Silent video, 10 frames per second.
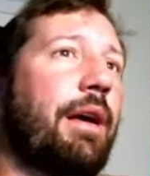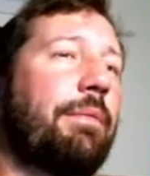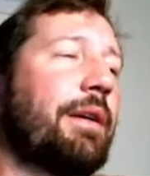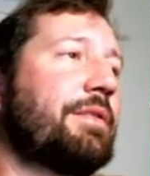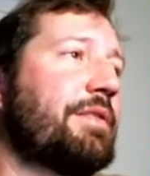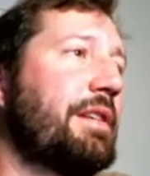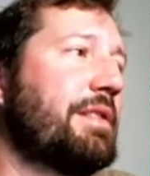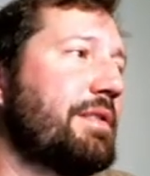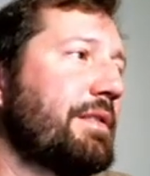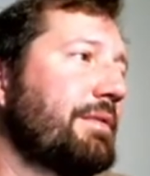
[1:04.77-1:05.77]
I'm not your
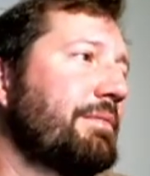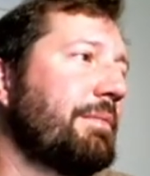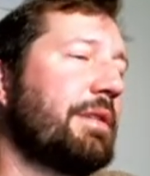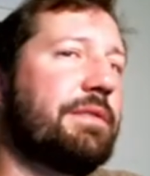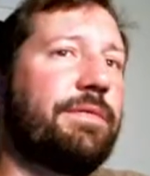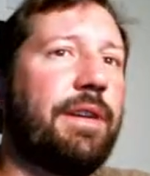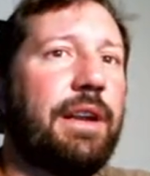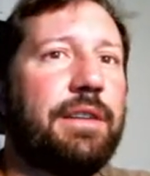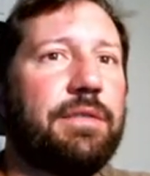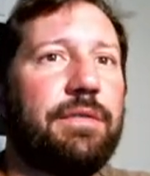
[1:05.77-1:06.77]
teacher. I'm not your
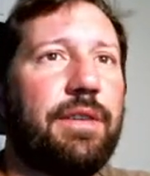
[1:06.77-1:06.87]
financial